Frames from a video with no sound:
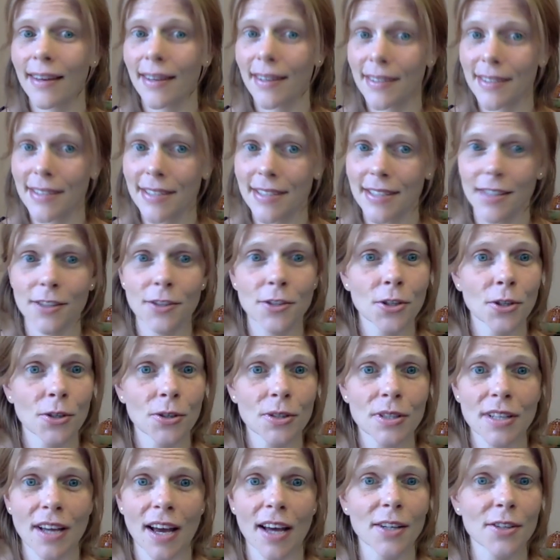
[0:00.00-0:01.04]
Indeed,
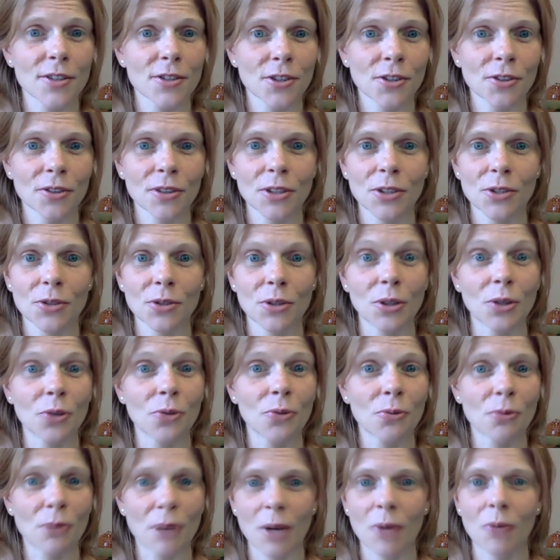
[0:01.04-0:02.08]
Tostand is certainly doing
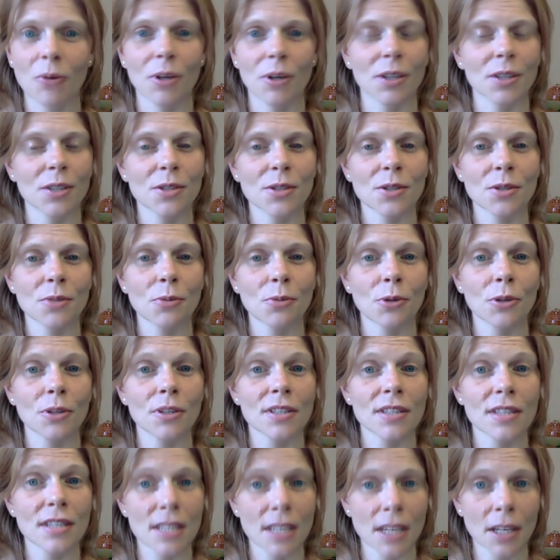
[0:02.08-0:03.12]
great work to
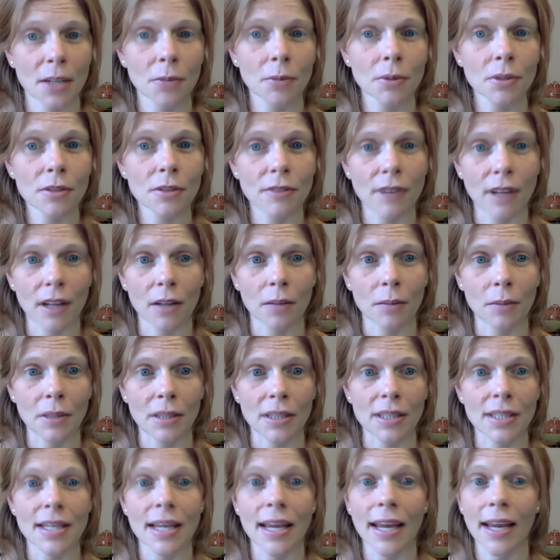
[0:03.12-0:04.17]
support sustainable
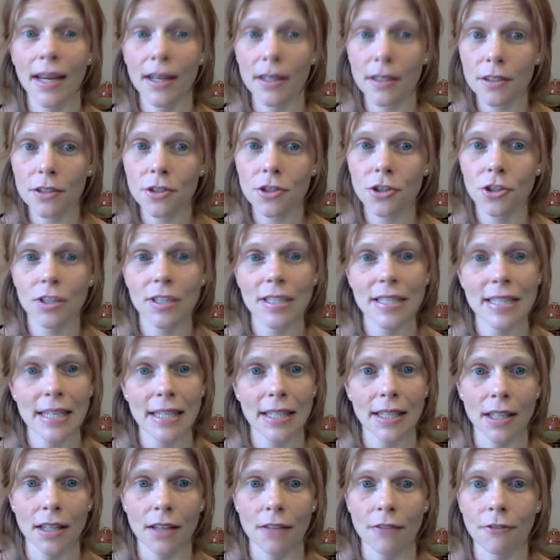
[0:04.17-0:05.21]
development and ensure
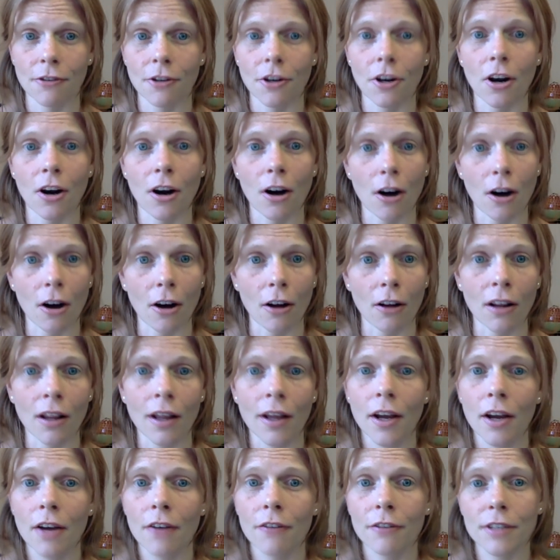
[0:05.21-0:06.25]
dignity for all
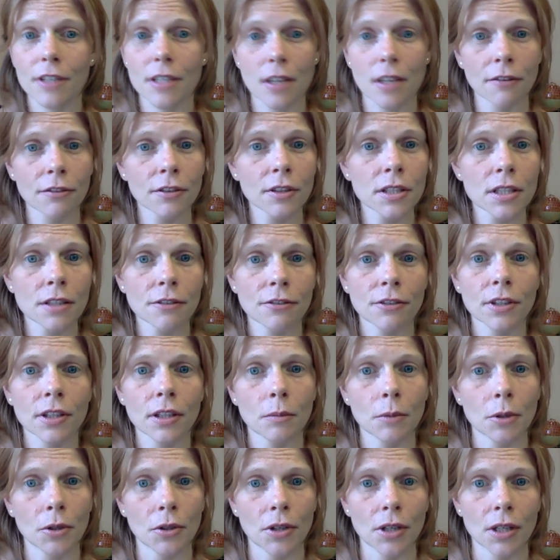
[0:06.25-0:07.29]
for several different
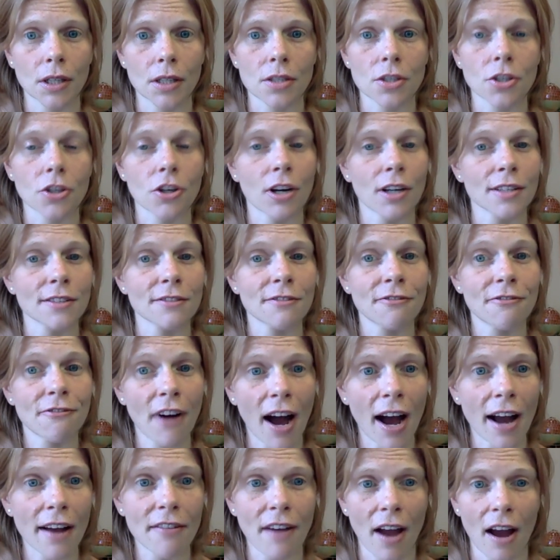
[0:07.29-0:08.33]
communities across
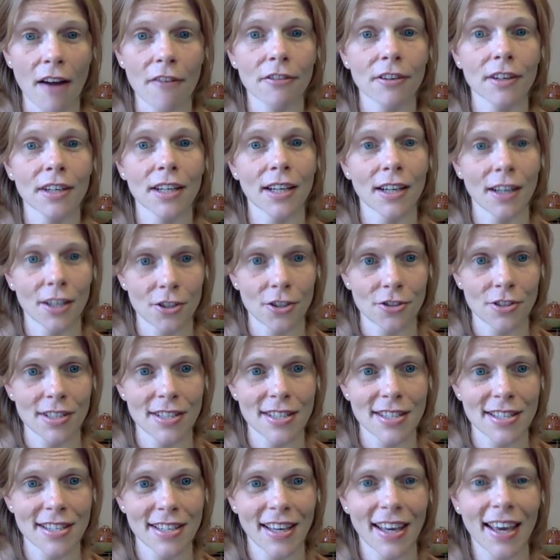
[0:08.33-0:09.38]
5 African
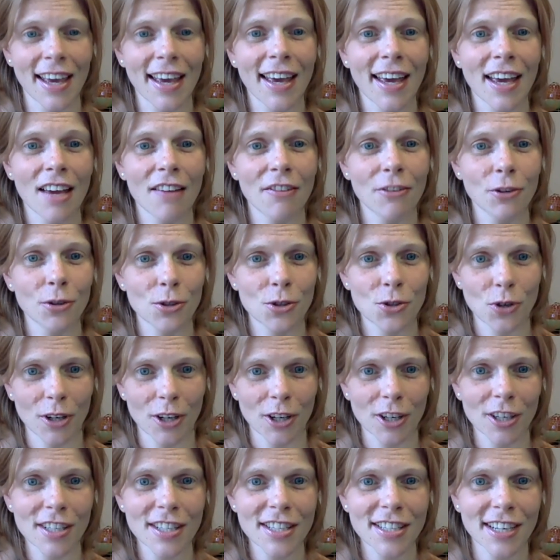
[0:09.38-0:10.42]
countries. If you
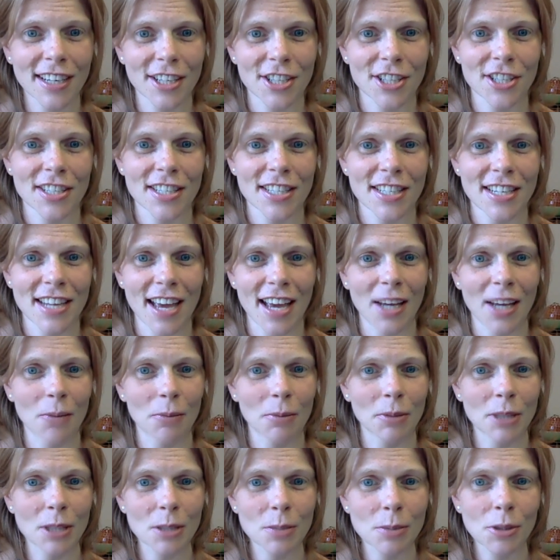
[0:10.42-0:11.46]
enjoyed our discussion today,
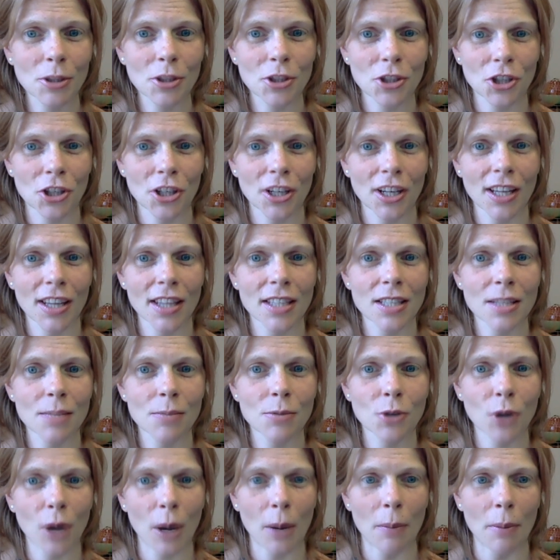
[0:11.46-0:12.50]
please be sure to hit the
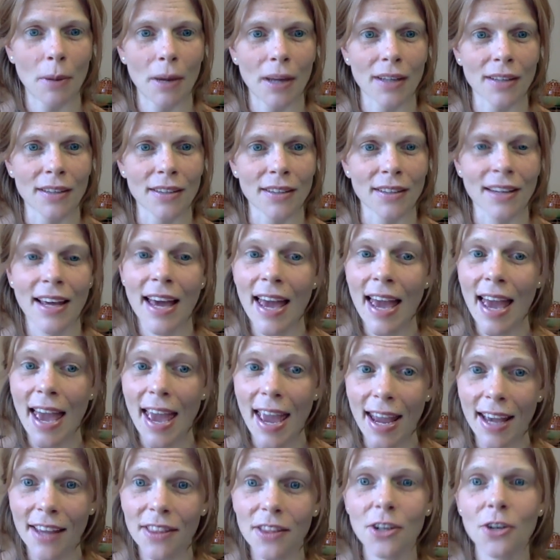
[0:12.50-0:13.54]
subscribe button
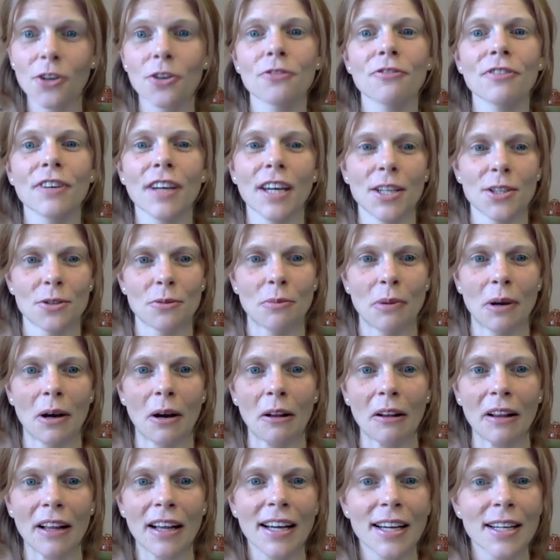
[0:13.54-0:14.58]
and the notification
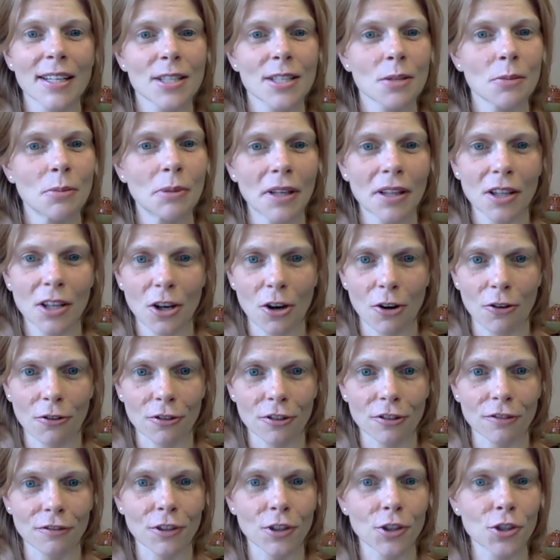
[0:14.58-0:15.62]
bell to be in the know
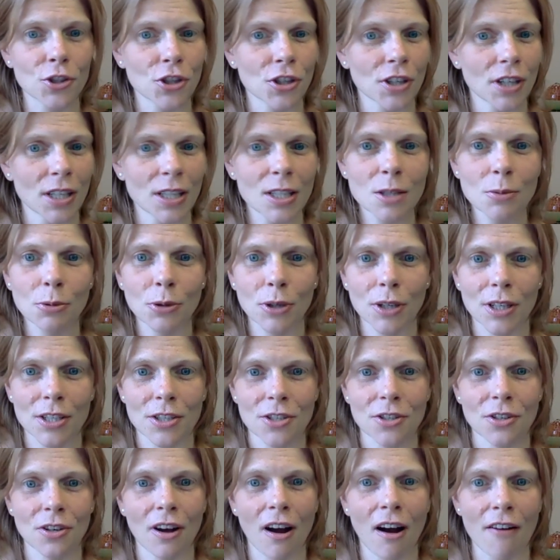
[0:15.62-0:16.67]
for future
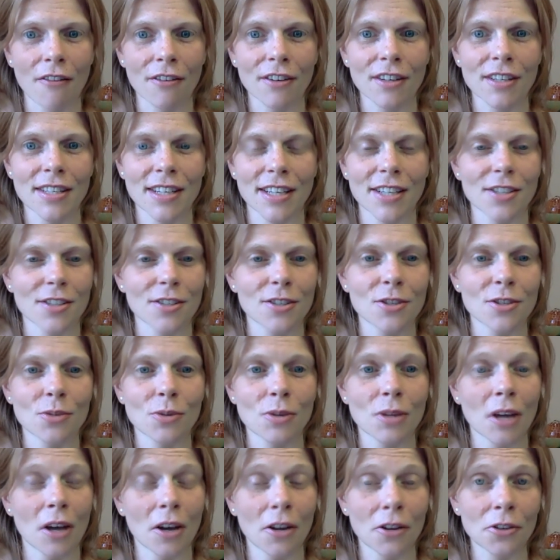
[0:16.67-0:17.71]
inspirational conversations
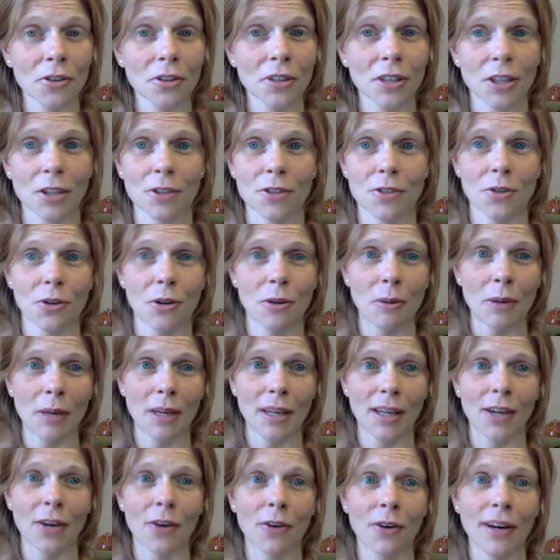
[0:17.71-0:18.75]
with other leaders who are
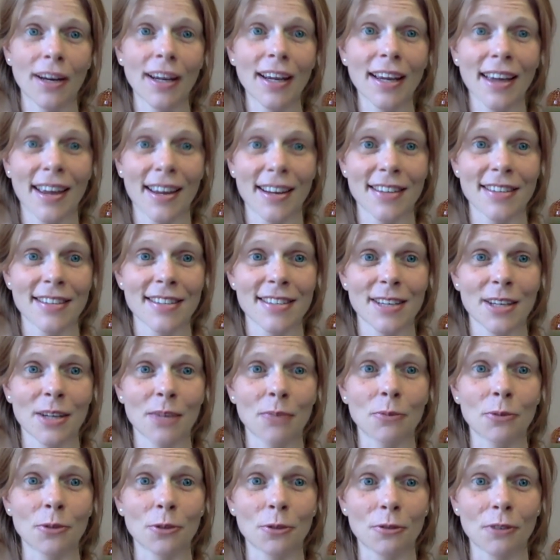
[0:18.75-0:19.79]
making great gains and
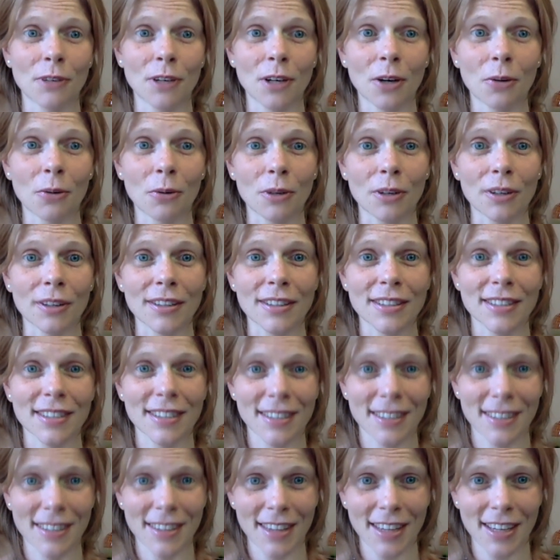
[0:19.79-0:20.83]
improving our world.
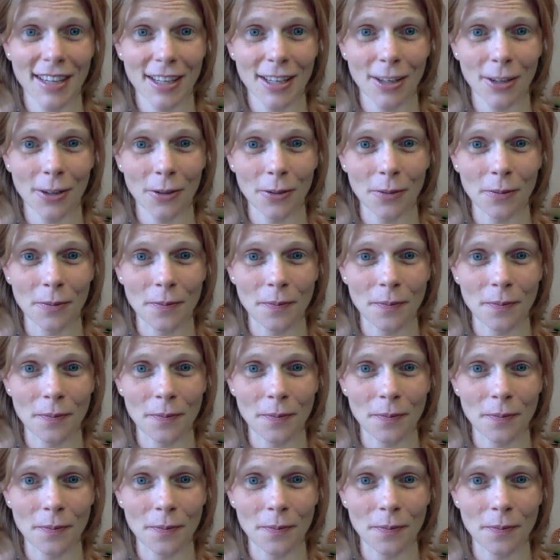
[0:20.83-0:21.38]
Thank you.